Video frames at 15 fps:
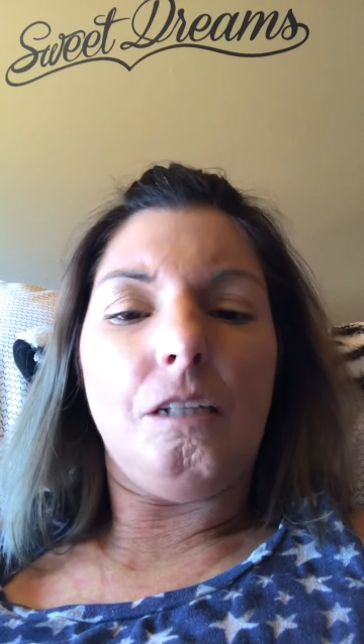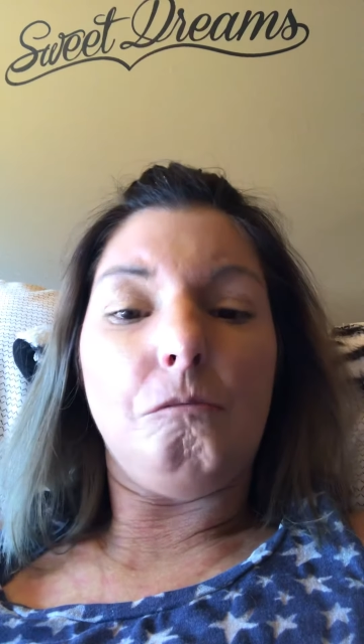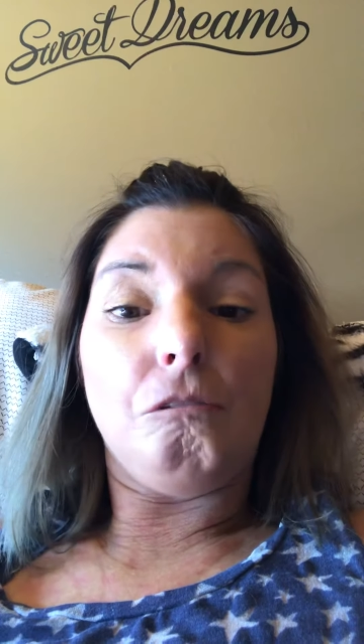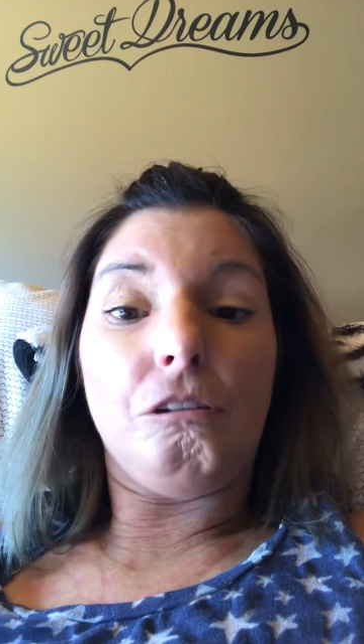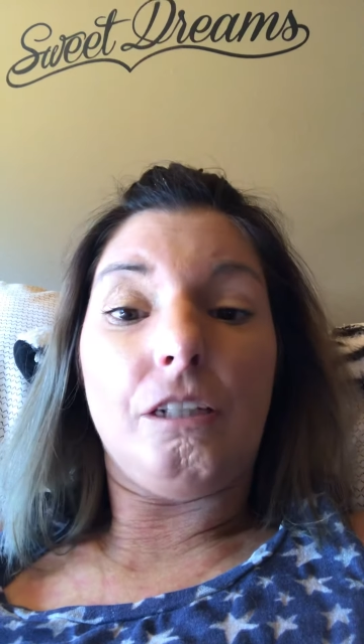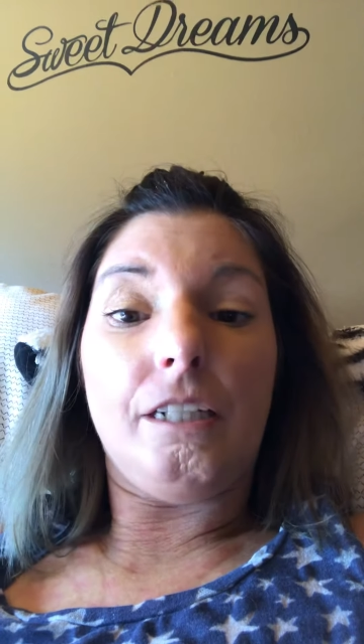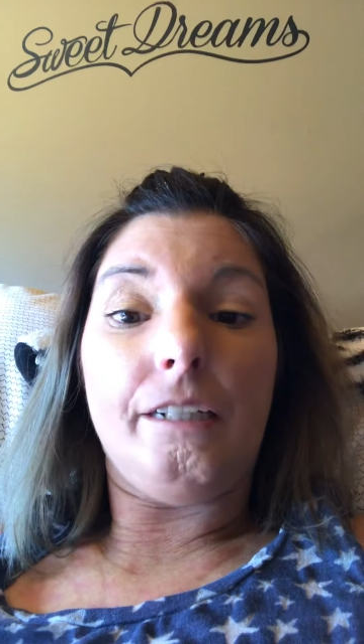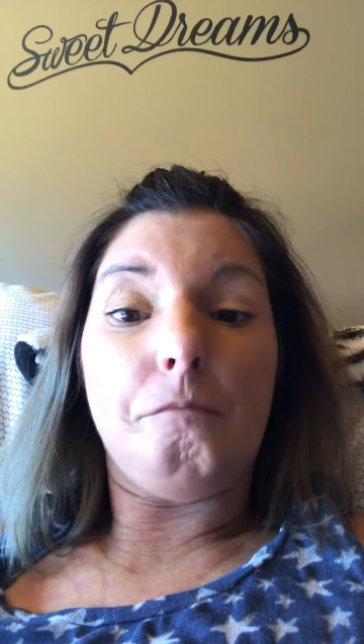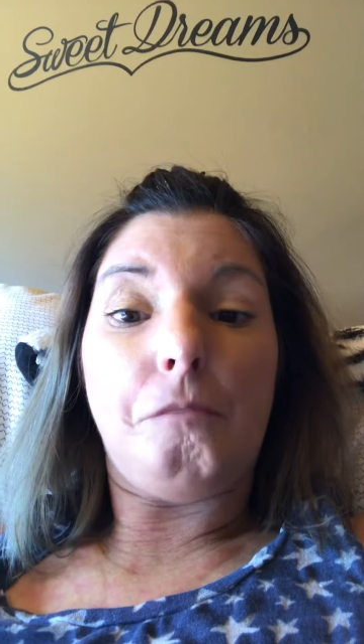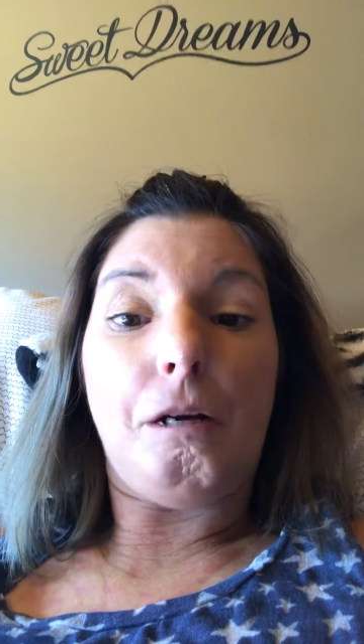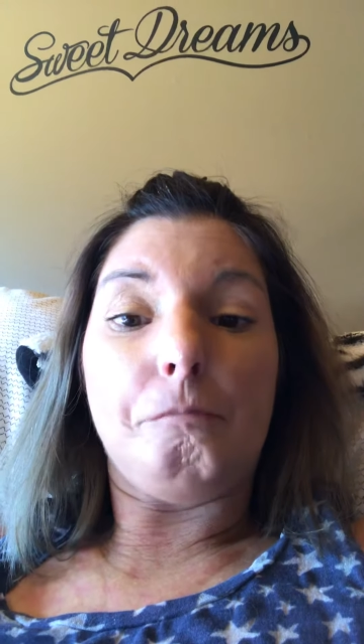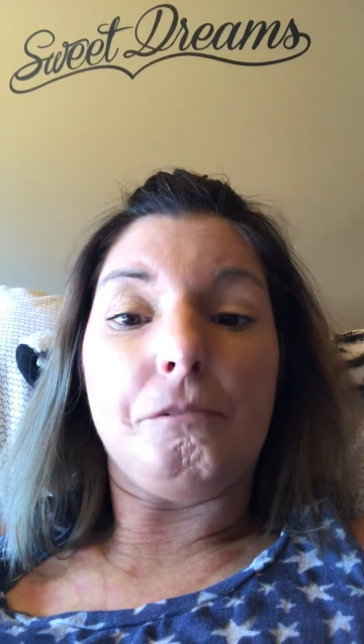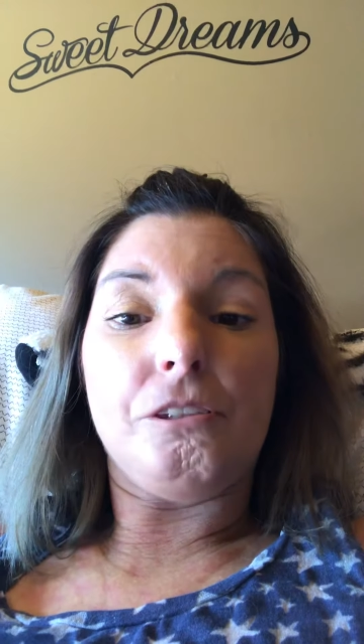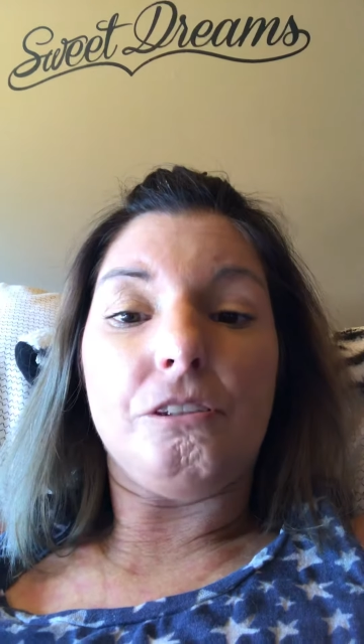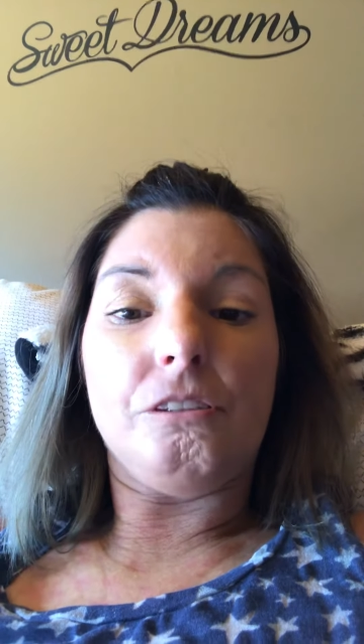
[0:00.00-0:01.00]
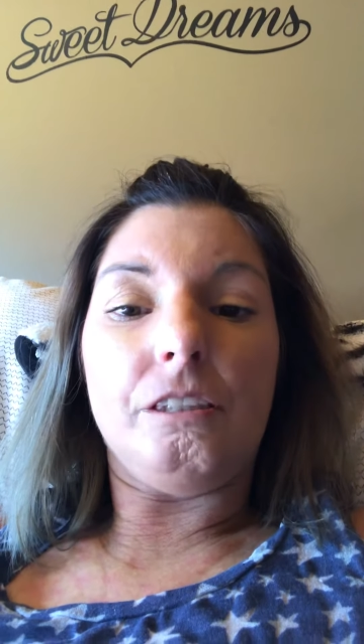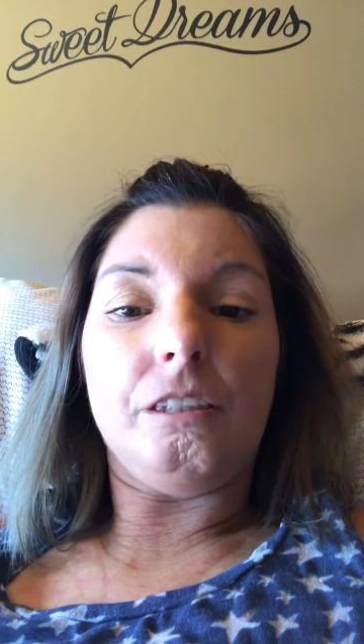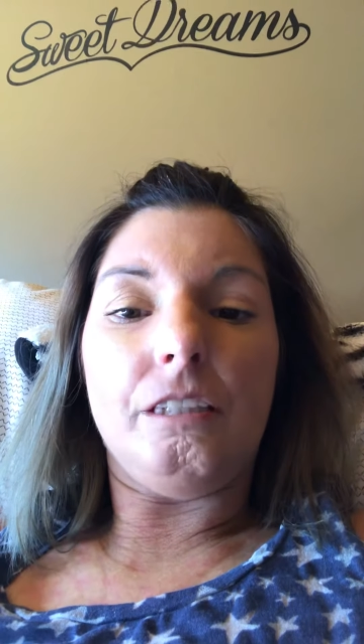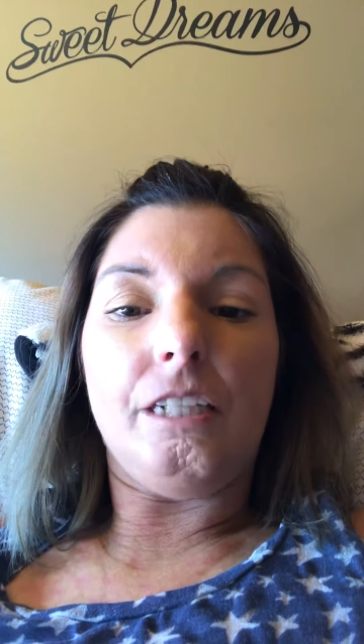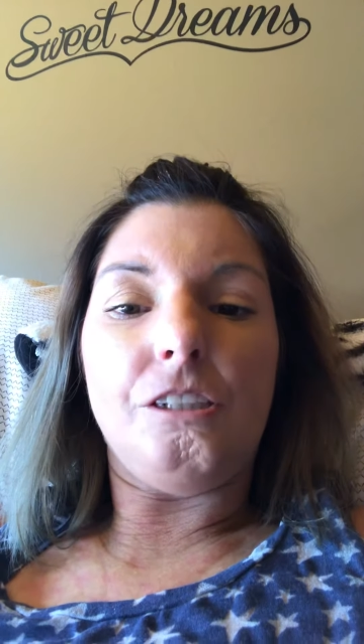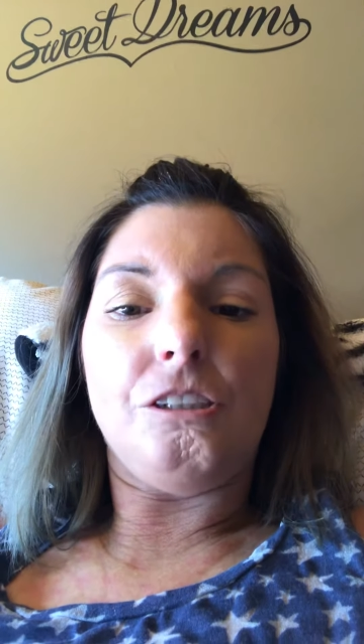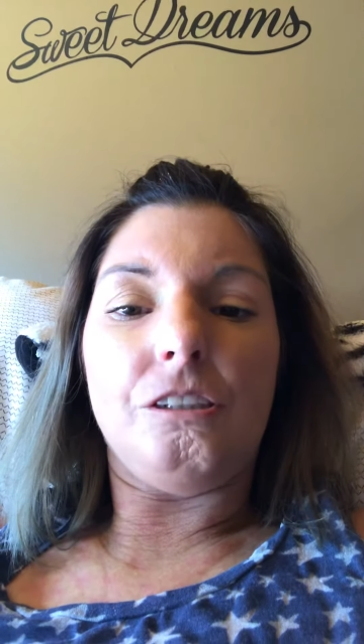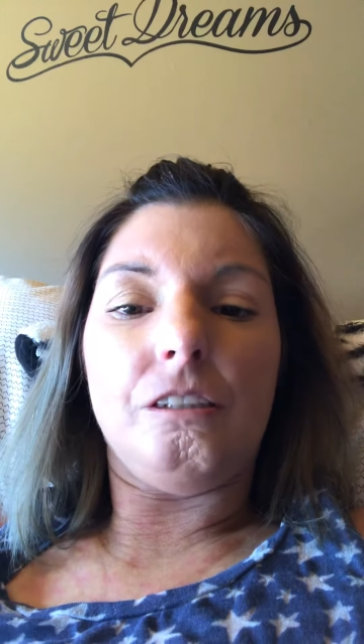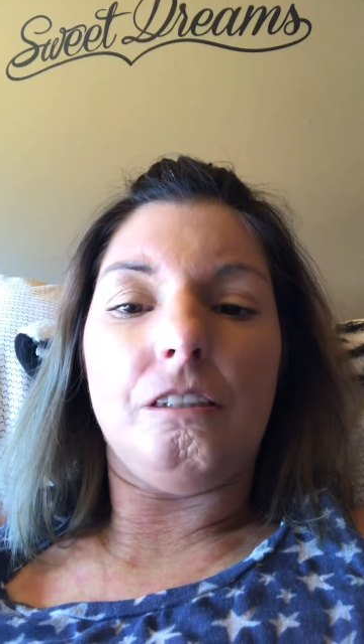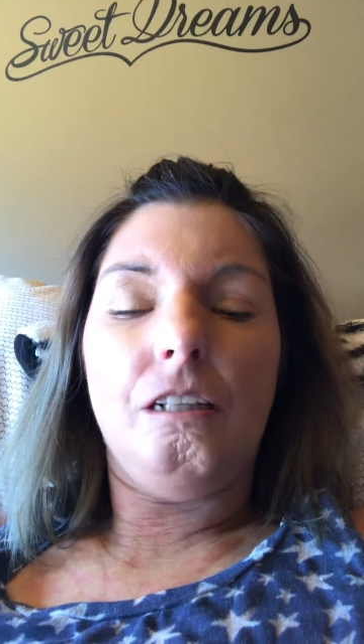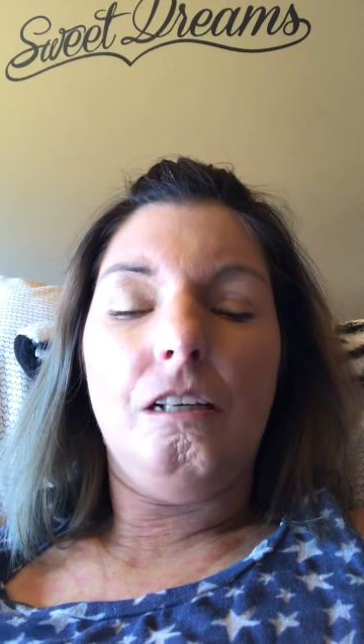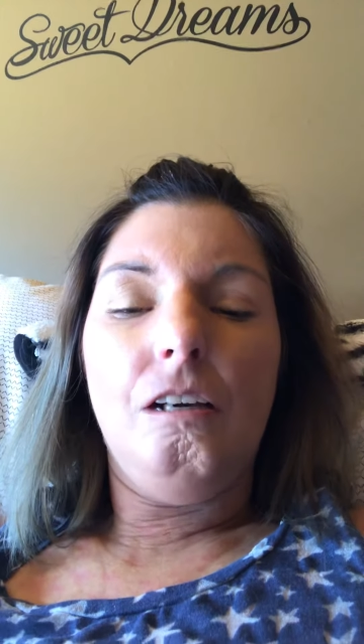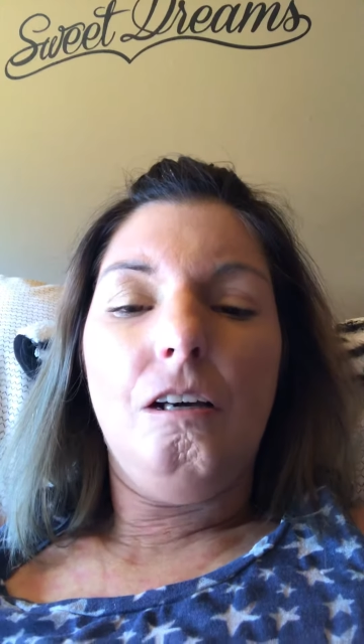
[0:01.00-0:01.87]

weren't getting proper circulation.